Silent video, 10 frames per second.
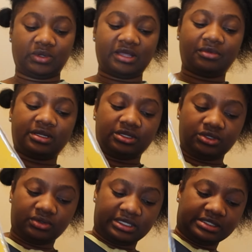what I'm going to do
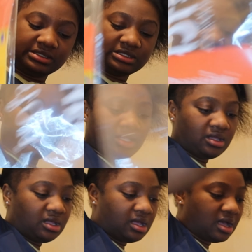is
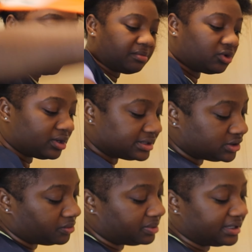I'm going
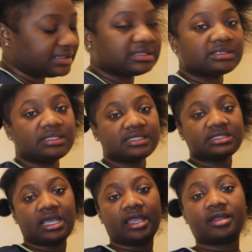to place
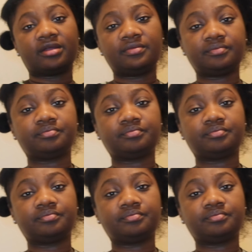this hair